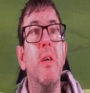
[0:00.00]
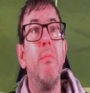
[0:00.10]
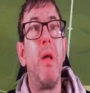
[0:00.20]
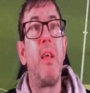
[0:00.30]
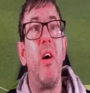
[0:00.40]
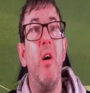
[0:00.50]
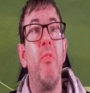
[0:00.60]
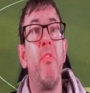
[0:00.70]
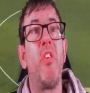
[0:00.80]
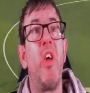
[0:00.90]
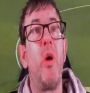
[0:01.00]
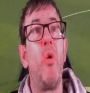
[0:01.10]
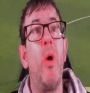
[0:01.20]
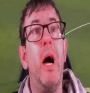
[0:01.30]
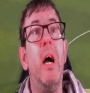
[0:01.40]
plays it on
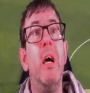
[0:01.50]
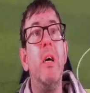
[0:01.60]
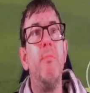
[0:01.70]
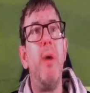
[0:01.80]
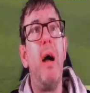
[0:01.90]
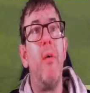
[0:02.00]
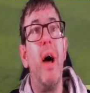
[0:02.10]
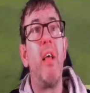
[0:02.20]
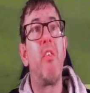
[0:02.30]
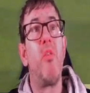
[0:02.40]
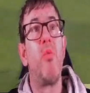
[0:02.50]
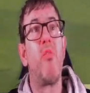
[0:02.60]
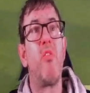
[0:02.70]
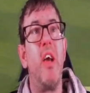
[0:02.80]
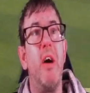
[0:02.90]
to Perez,
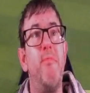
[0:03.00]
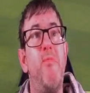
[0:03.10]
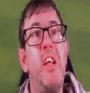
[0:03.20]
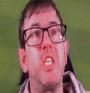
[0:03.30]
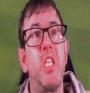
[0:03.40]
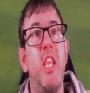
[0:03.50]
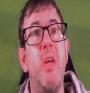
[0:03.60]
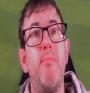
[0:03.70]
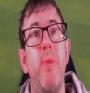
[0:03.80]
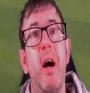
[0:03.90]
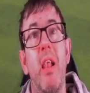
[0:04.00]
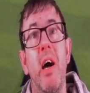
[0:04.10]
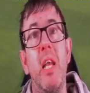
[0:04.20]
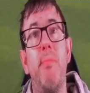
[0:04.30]
who's reached the byline.